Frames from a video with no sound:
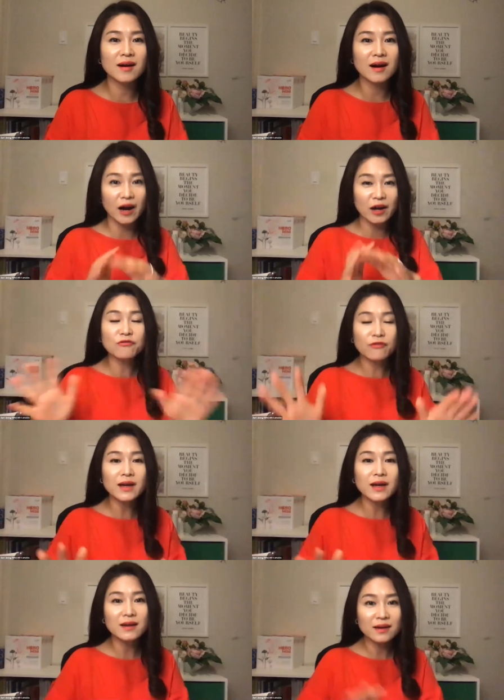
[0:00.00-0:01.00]
Are you
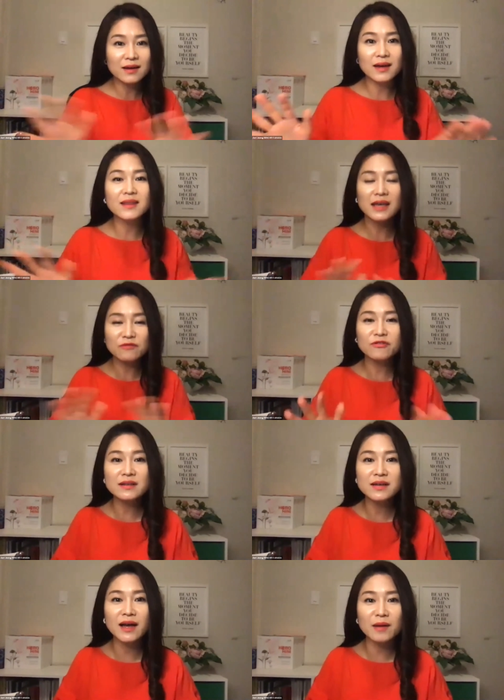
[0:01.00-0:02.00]
free in the evening
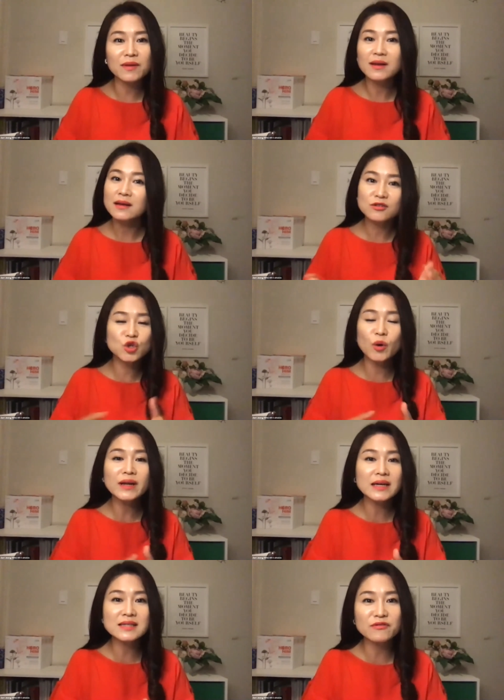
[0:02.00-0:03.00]
time? Join
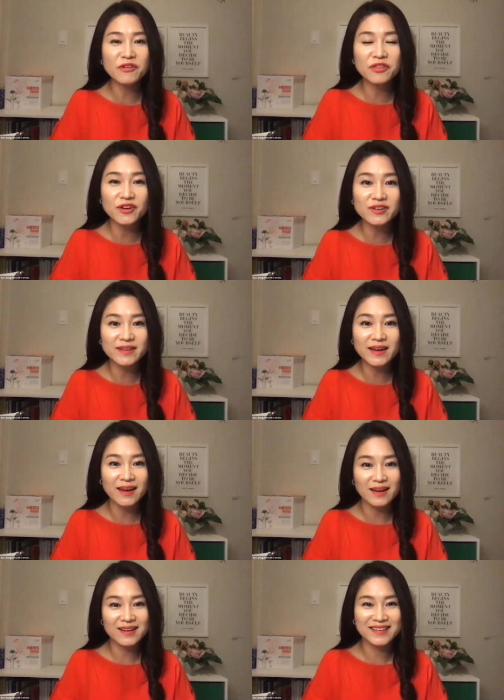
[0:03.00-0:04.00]
us every
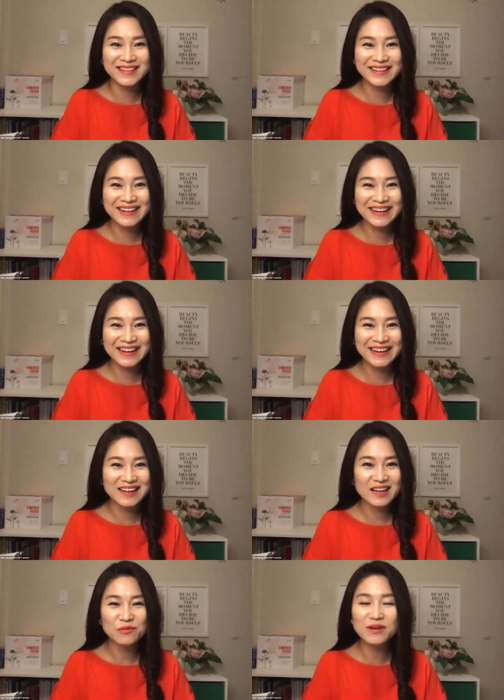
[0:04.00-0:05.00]
Thursday.
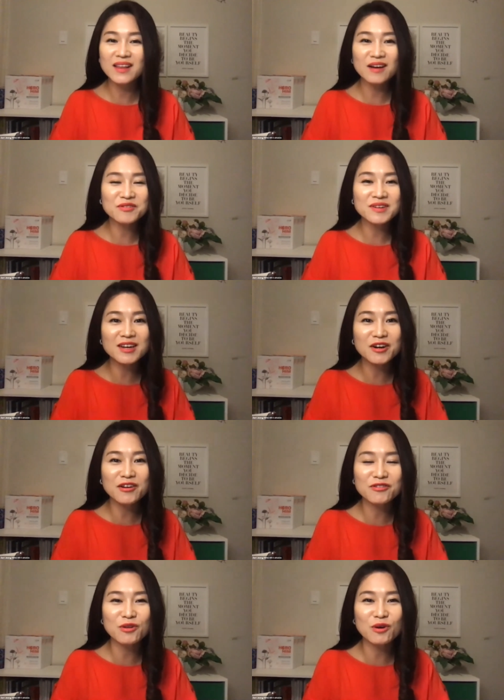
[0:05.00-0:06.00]
We'd love to hear your
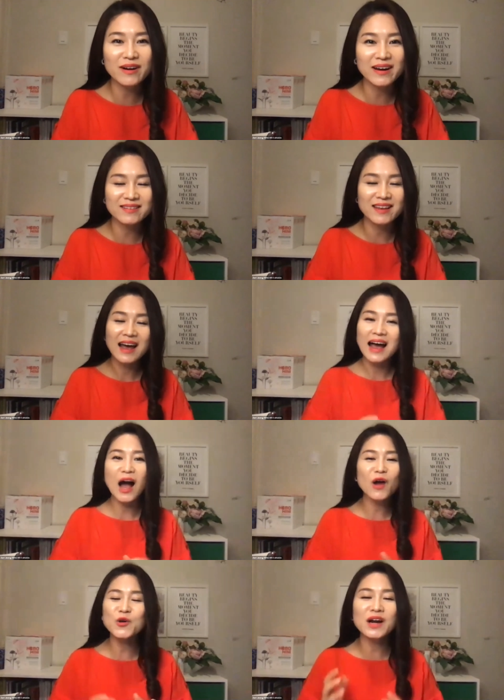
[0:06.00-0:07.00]
stories,
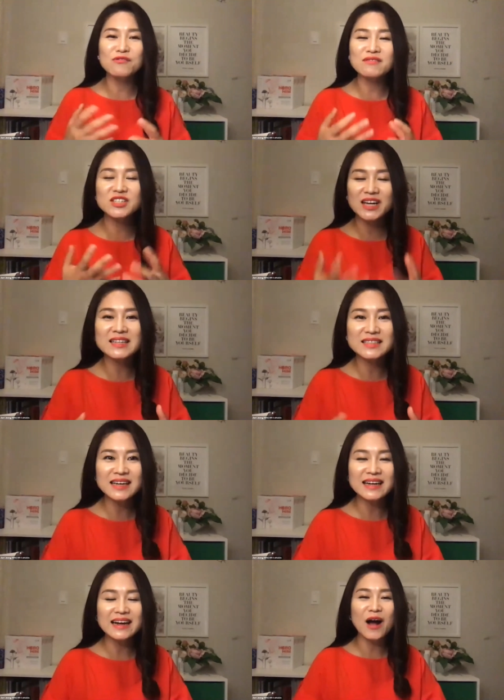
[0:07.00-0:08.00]
how you got
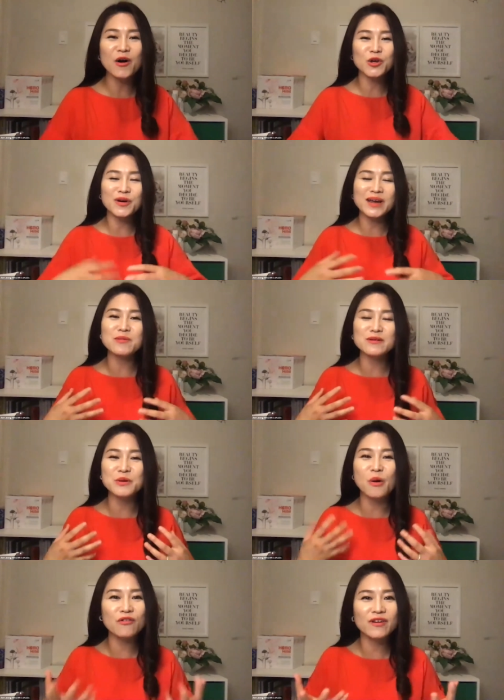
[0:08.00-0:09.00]
rejected and how you were able to
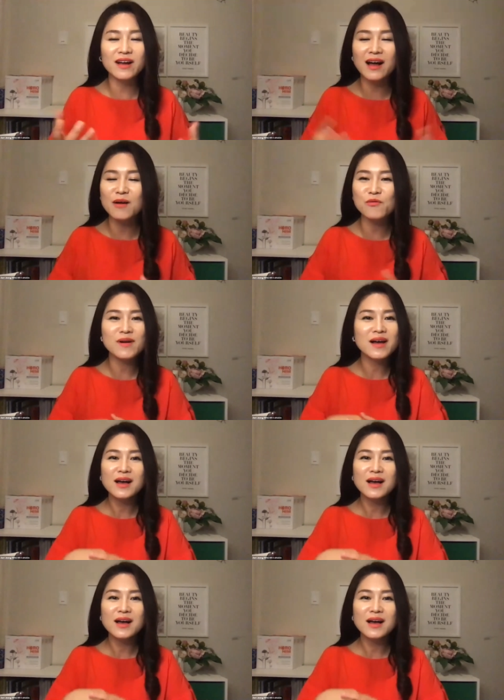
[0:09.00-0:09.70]
overcome.